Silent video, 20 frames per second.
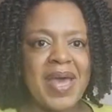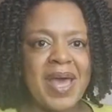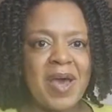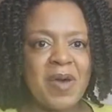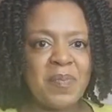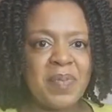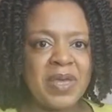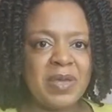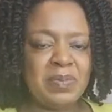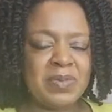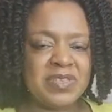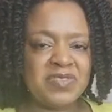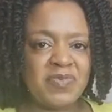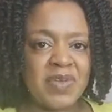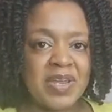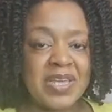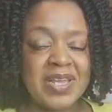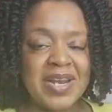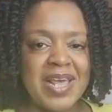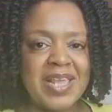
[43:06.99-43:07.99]
how babies
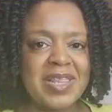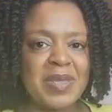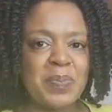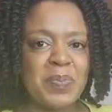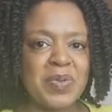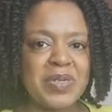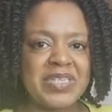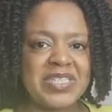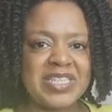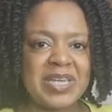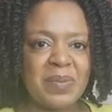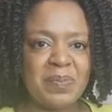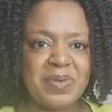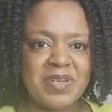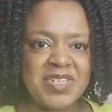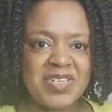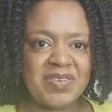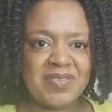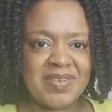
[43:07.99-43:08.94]
regulate their body temperature